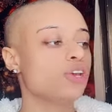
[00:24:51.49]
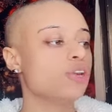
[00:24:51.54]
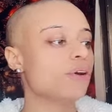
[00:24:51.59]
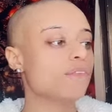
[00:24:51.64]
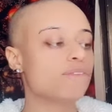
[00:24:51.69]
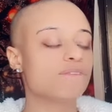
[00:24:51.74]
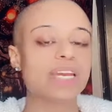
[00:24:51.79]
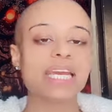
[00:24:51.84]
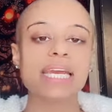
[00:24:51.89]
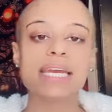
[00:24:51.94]
you
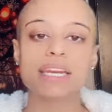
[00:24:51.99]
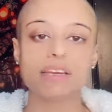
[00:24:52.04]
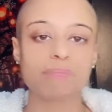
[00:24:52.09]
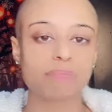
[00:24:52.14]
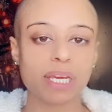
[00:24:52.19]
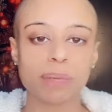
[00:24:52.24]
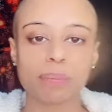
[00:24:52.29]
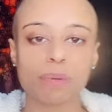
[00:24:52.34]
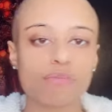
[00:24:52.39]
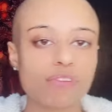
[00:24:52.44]
know
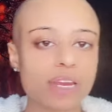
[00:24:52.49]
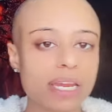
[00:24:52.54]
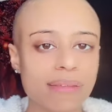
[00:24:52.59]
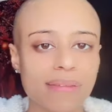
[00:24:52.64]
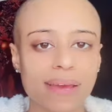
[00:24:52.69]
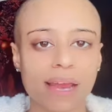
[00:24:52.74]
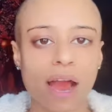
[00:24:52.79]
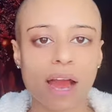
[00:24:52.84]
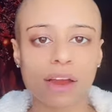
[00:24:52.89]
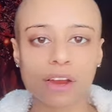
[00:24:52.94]
feeding people
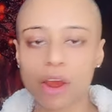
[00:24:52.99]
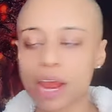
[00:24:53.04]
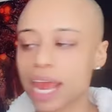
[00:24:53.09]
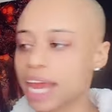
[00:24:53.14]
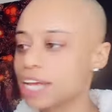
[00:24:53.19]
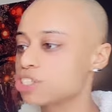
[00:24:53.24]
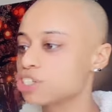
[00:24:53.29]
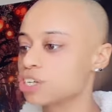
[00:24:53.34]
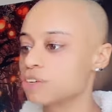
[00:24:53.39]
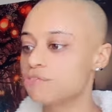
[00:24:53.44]
feeding the
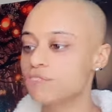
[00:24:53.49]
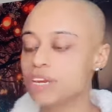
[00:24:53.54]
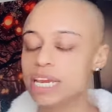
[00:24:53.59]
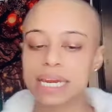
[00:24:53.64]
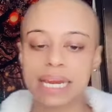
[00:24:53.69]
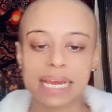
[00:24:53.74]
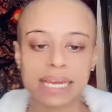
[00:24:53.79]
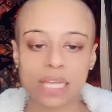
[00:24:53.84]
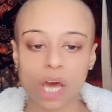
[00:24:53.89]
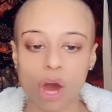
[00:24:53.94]
congregation
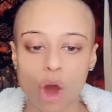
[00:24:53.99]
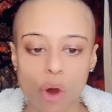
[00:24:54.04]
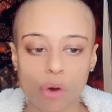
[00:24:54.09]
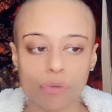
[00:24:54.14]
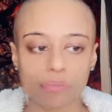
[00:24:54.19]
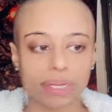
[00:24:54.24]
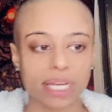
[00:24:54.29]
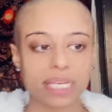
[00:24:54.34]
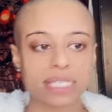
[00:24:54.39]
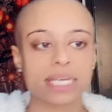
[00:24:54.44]
feeding the
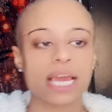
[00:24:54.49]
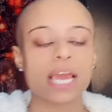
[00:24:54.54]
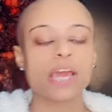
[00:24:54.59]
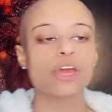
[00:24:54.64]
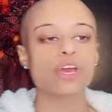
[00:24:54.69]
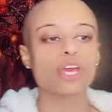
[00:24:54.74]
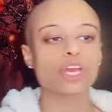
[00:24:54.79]
homeless